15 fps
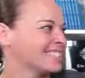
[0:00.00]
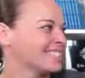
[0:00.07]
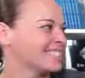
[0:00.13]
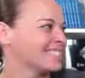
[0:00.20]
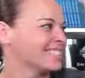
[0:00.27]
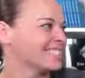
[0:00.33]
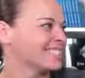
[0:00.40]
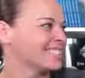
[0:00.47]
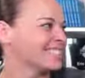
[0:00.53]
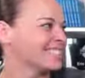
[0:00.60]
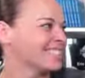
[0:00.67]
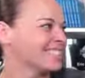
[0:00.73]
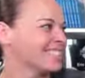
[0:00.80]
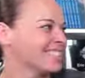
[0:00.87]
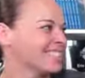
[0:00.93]

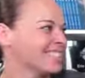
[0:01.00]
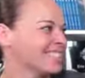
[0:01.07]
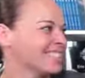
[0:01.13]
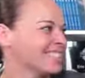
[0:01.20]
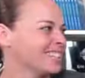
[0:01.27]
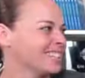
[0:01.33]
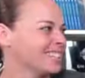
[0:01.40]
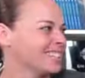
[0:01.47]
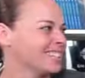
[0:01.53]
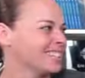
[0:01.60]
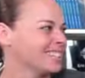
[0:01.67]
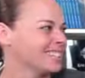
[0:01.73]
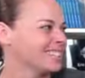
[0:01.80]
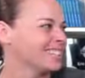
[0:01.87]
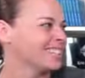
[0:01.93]

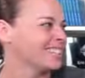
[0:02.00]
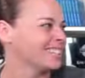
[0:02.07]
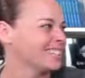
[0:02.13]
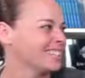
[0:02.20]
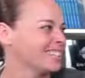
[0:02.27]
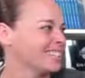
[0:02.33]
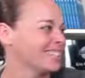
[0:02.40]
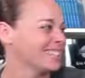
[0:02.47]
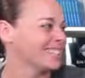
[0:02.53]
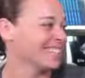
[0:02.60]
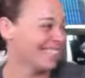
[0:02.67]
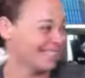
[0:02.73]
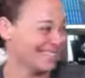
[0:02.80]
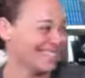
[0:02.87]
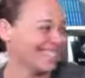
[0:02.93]

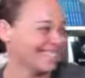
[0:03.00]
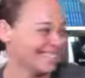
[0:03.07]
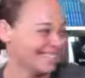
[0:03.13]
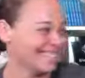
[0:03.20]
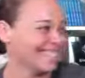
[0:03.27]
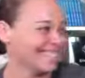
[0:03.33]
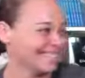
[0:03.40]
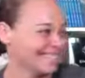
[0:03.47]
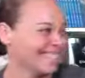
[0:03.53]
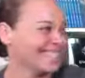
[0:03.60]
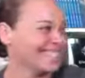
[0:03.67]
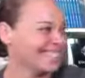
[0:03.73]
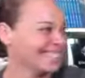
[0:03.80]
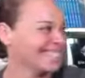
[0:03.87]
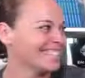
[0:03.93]

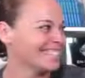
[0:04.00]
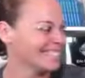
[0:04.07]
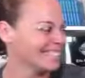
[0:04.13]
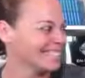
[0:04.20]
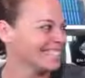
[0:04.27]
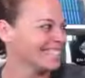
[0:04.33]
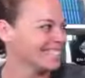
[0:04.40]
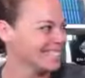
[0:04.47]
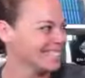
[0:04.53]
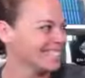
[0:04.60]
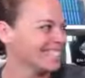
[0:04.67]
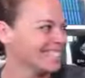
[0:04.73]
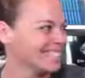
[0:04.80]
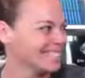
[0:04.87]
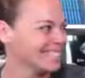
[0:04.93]

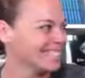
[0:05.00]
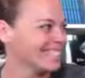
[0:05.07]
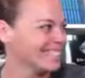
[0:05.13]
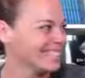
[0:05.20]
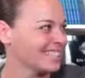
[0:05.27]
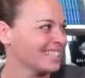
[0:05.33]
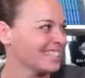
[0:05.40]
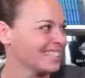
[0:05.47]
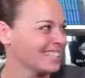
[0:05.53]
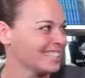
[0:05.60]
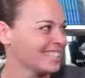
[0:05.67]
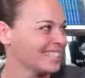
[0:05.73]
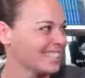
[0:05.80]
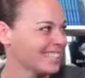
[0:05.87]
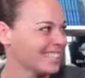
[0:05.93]

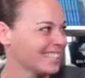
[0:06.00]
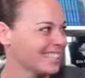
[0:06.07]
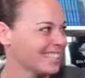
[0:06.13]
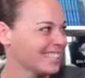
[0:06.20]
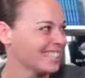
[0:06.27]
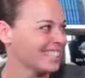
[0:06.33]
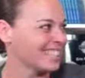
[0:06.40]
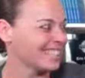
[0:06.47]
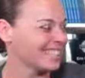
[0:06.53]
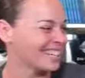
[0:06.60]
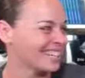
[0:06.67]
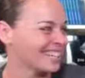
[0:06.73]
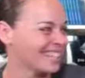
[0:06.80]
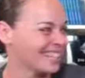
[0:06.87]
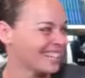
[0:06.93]

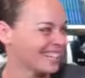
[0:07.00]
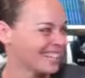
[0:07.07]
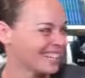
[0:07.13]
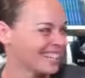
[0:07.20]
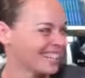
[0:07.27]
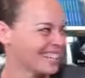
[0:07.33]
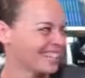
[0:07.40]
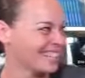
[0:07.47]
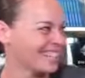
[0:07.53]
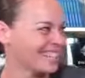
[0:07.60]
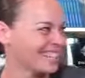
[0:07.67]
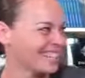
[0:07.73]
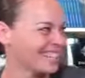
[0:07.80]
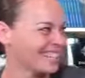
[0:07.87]
[no speech]